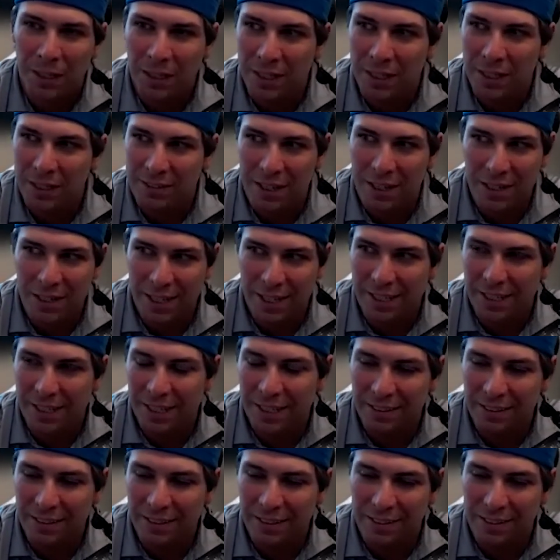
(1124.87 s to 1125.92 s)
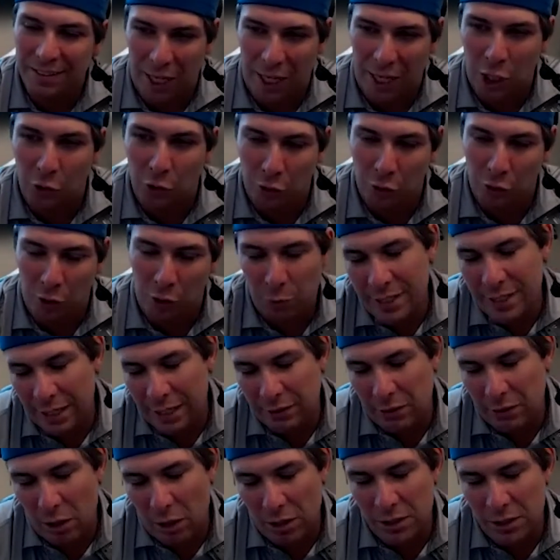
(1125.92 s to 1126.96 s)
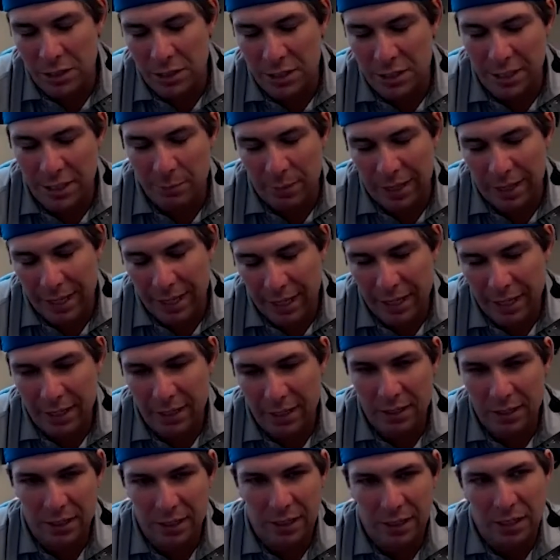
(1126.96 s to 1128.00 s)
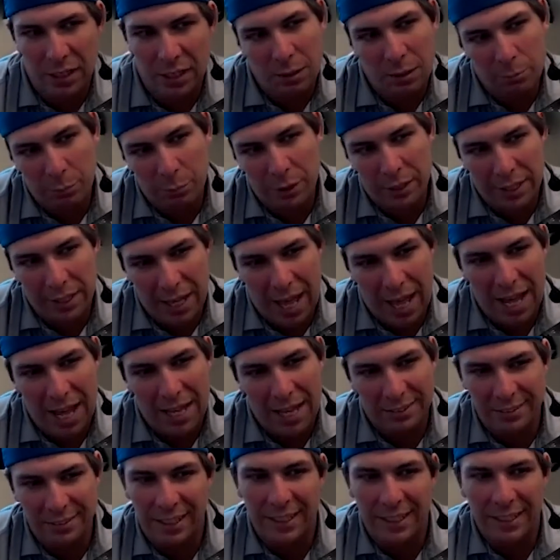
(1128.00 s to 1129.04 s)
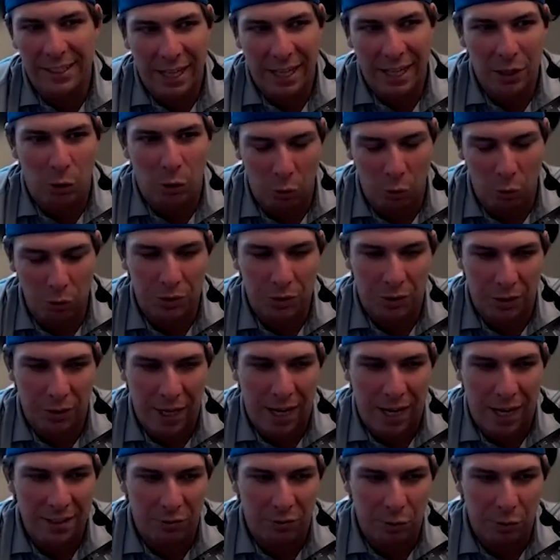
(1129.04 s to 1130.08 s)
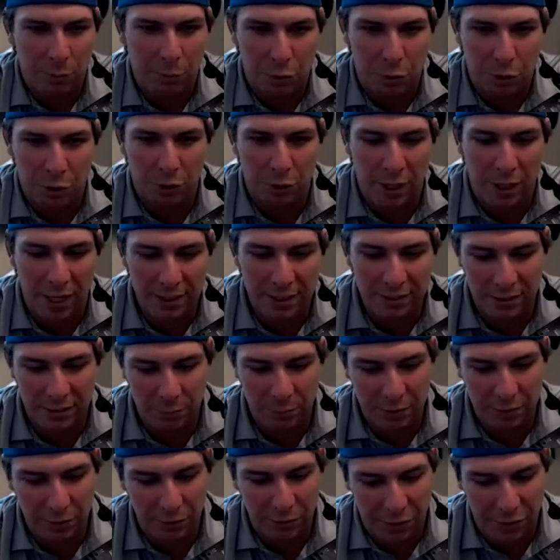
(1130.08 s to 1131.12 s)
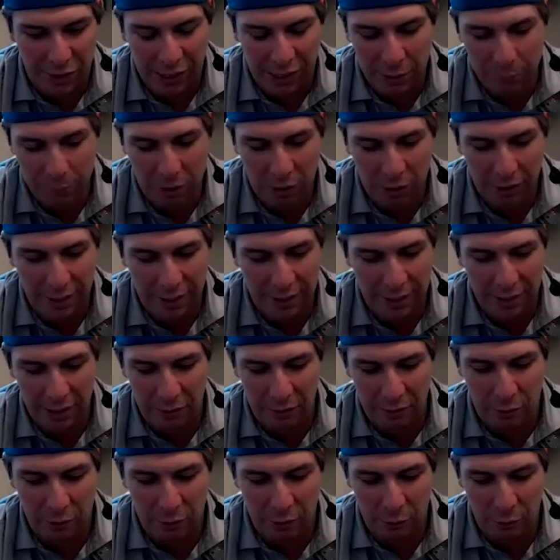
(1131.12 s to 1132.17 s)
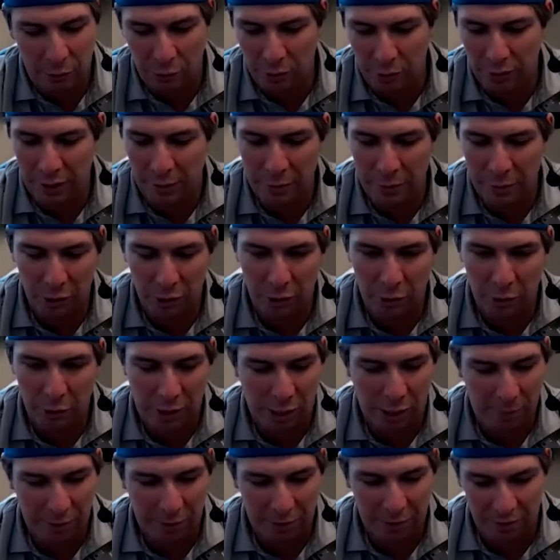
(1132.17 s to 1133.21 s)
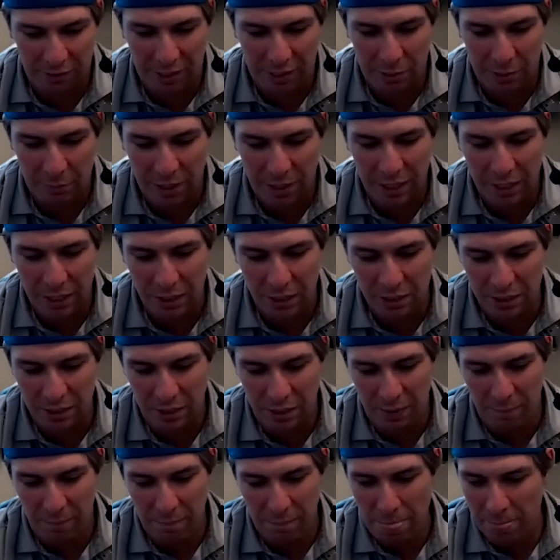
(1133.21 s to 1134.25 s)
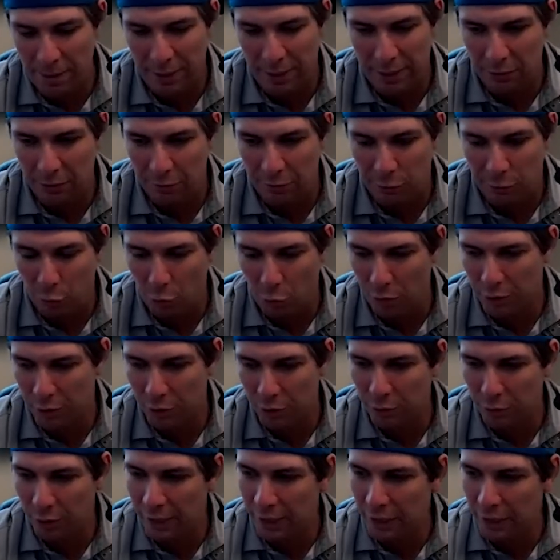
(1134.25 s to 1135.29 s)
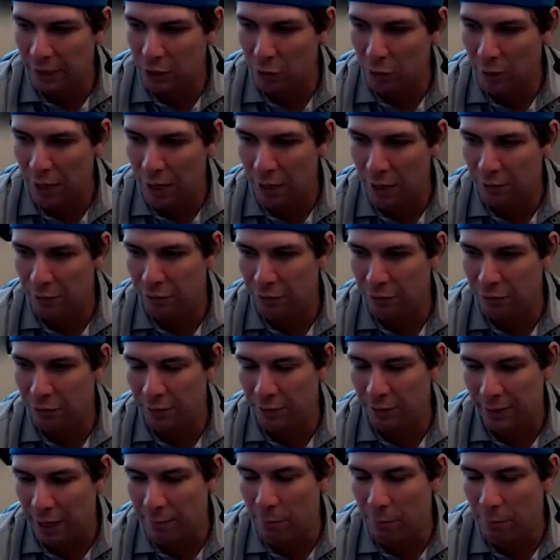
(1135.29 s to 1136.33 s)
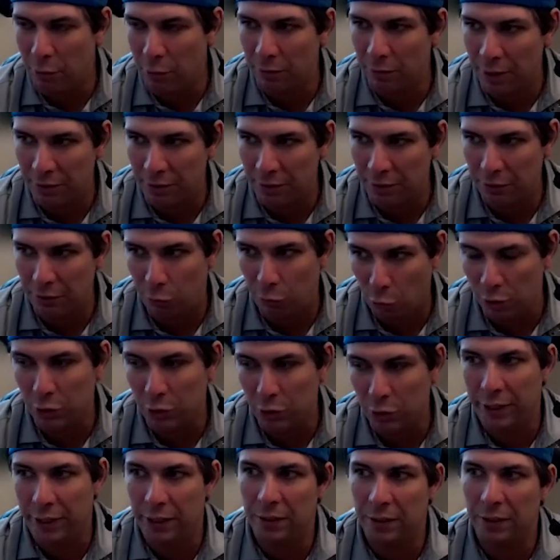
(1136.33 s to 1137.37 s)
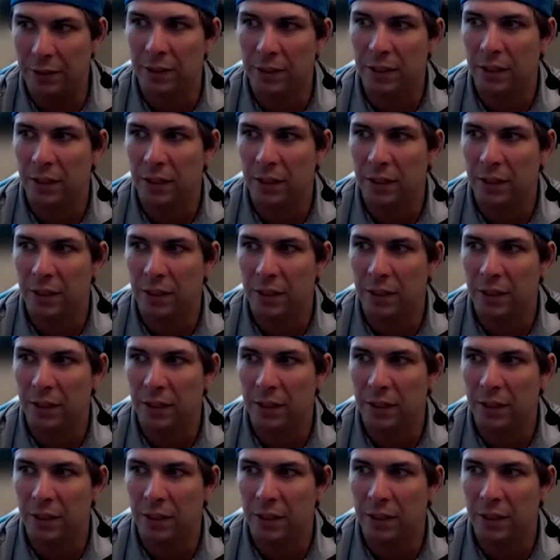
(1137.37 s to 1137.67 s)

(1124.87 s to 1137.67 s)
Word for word: it's not like it's not like I grew up with technology in my hand, but as I got older, as we progressed, I mean, if you think about like when we were, I mean, you and I are about the same age. Like in fourth grade, you have like I remember as a fourth grader,